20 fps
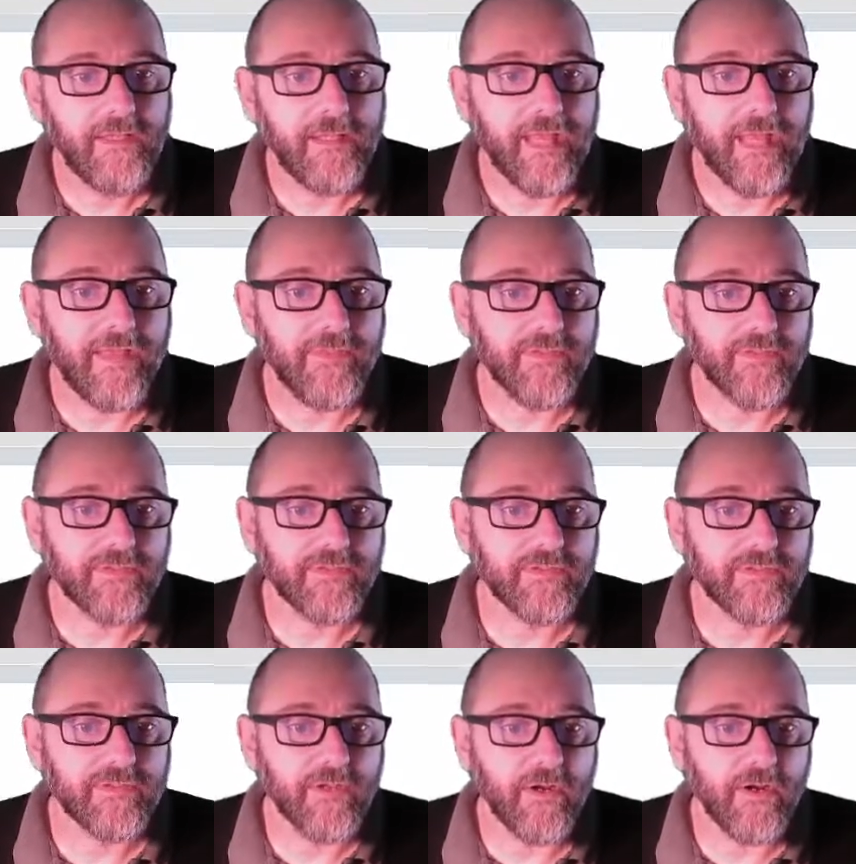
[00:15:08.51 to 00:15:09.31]
And the
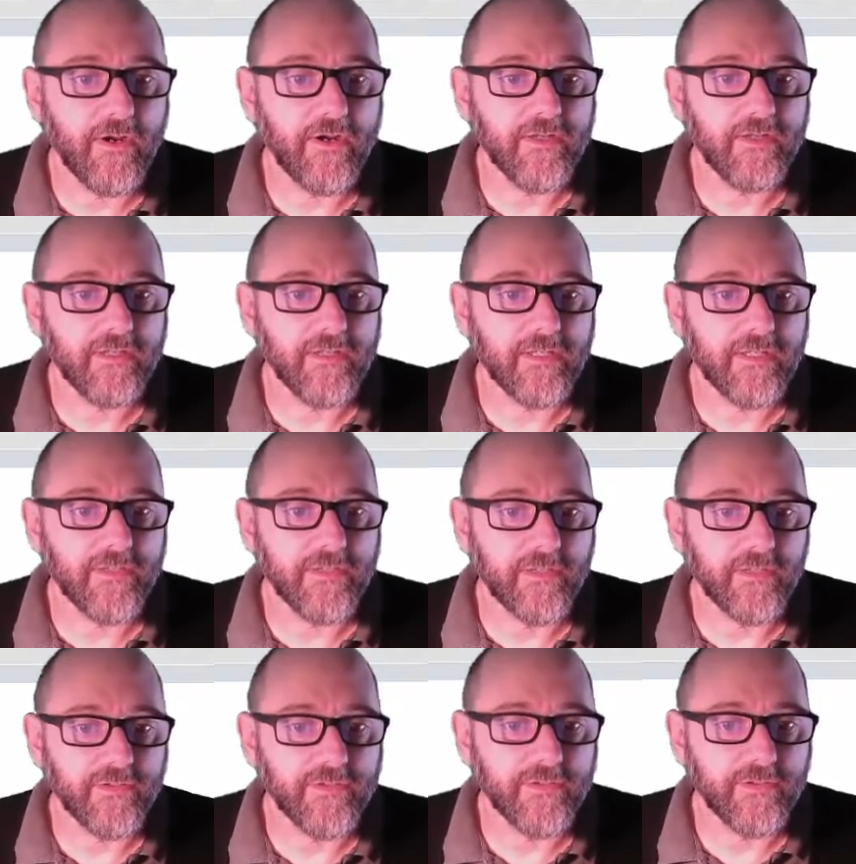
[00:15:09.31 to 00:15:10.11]
start is
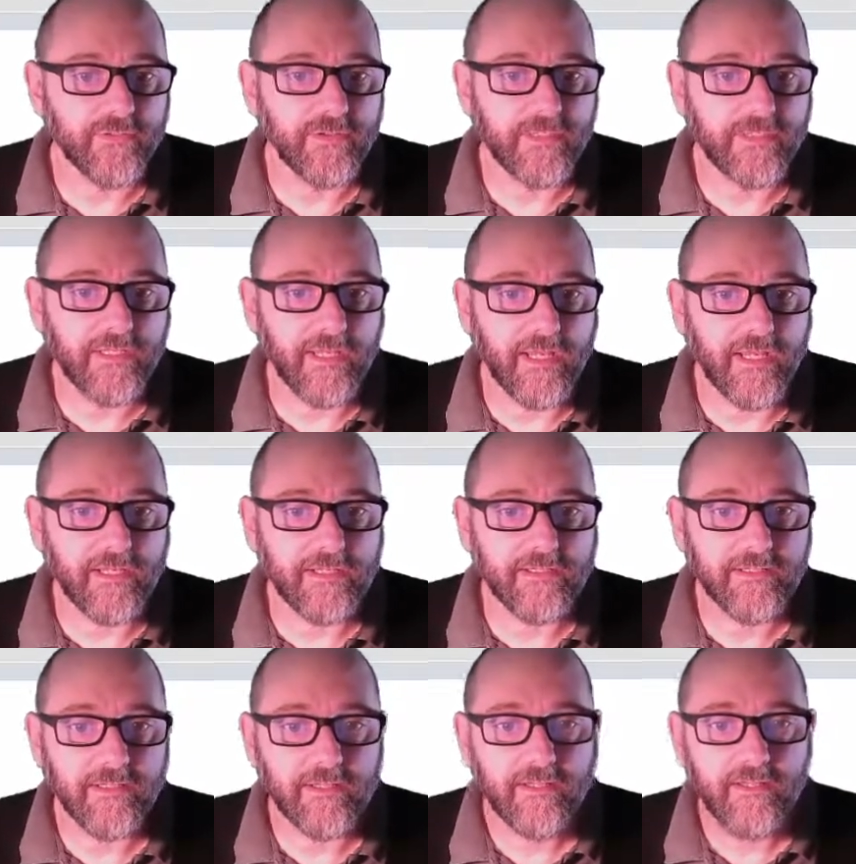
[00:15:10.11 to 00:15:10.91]
also a
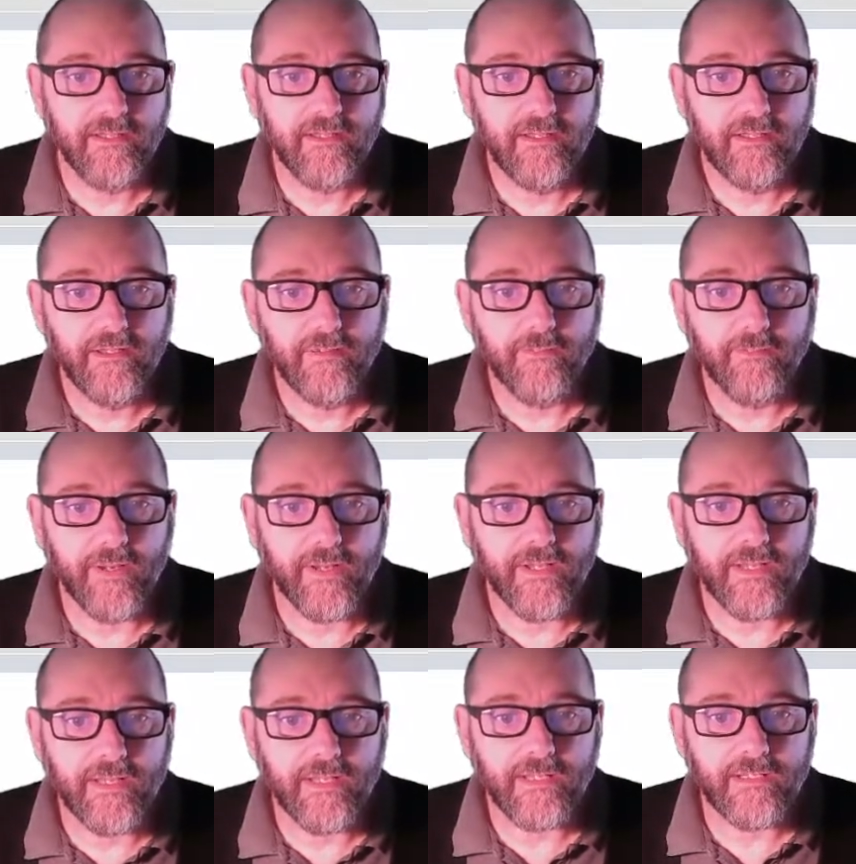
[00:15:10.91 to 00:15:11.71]
date,
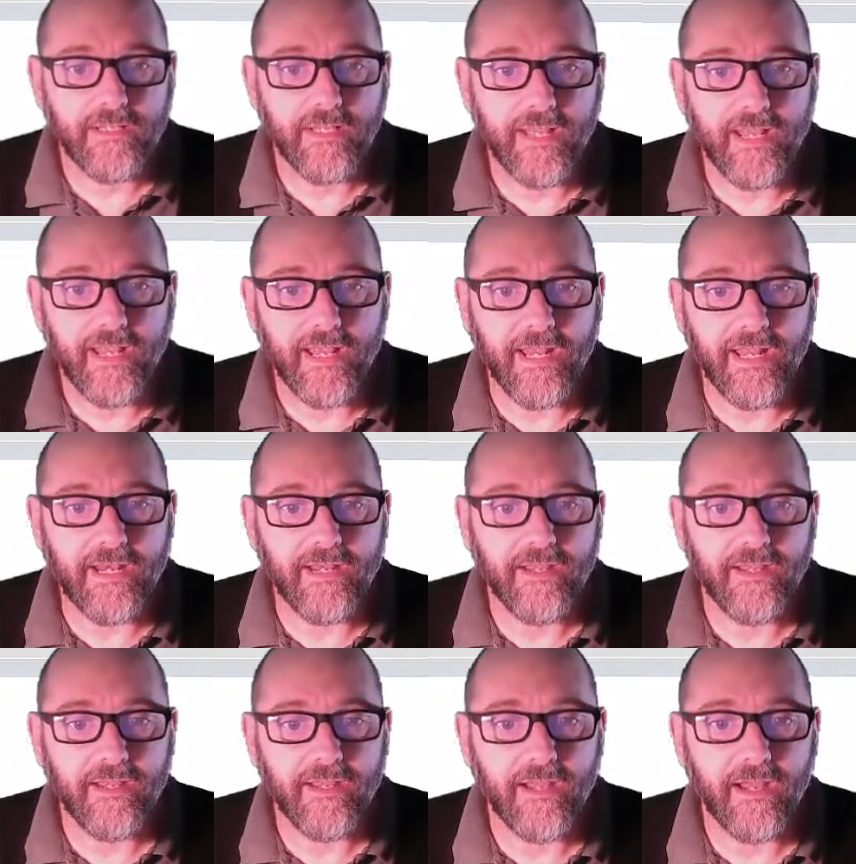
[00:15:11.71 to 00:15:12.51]
but it
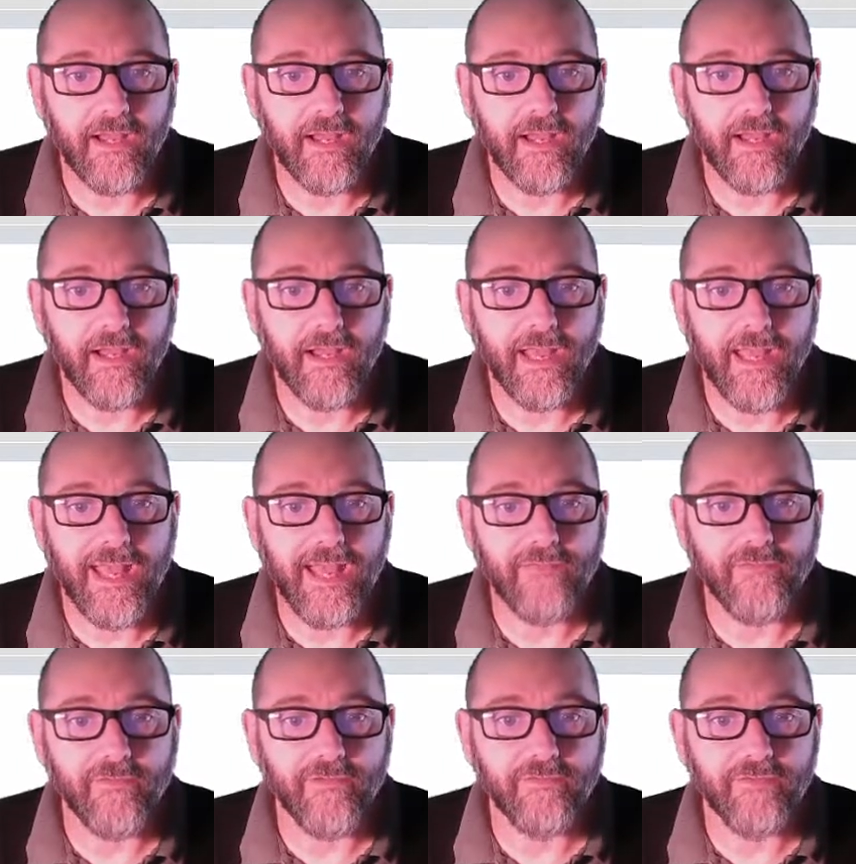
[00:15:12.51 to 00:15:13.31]
can
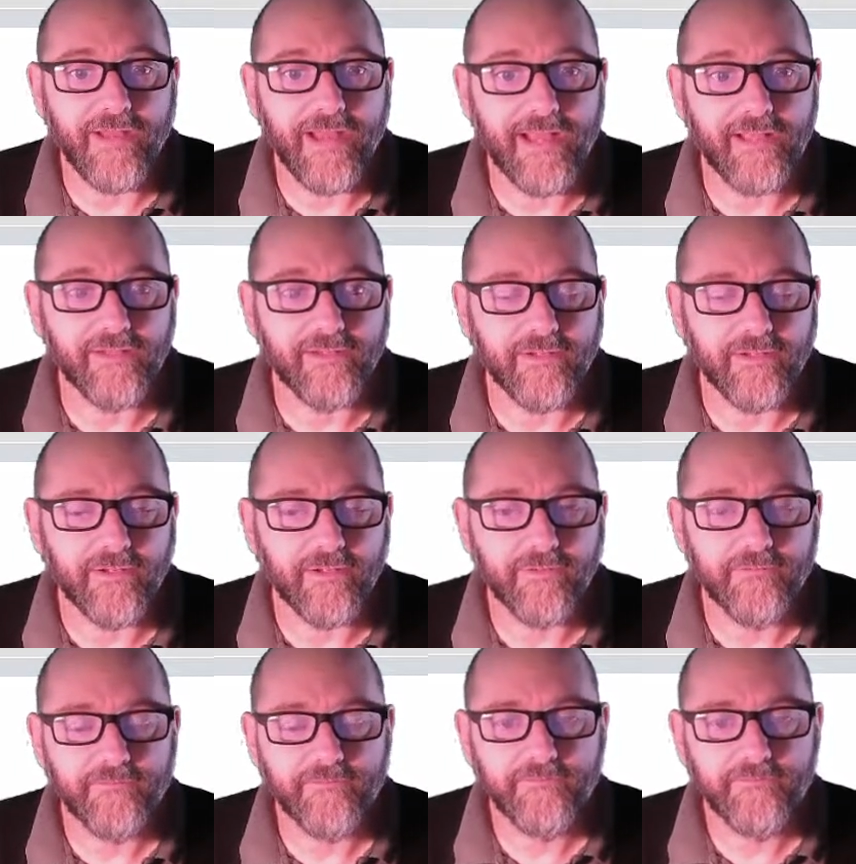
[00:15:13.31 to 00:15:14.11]
have a value.